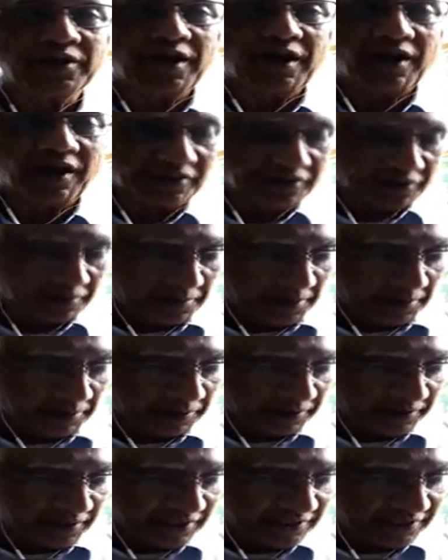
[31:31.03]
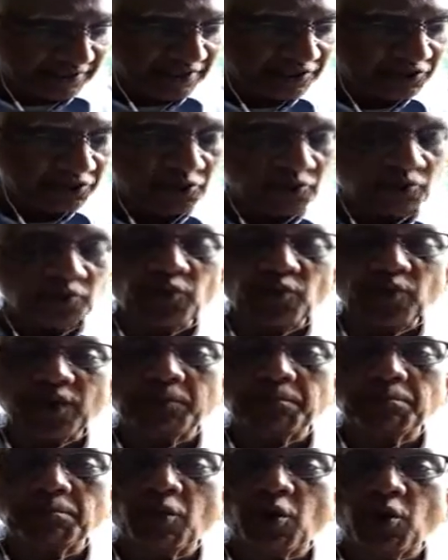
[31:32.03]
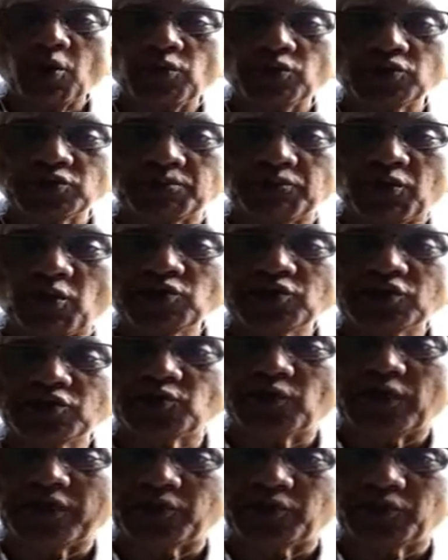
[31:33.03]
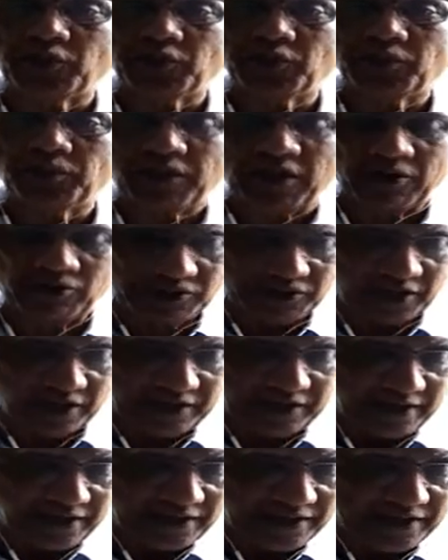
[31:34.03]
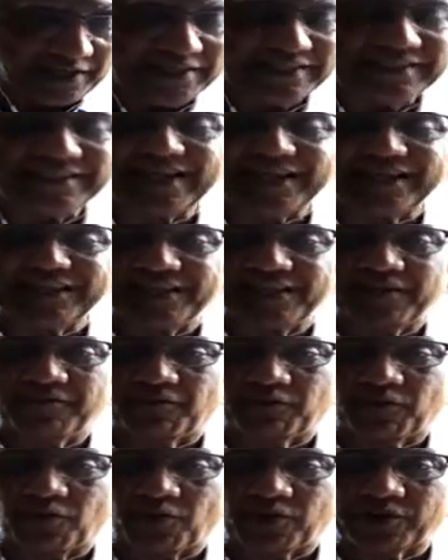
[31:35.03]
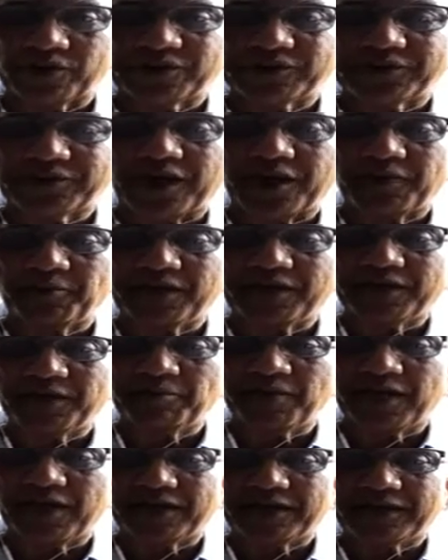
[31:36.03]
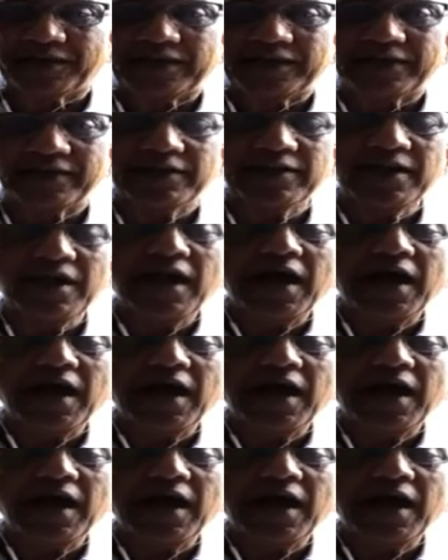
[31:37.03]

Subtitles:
other people that says, well, Moses went to Mount Sinai and he stayed there for all this time and he meditated.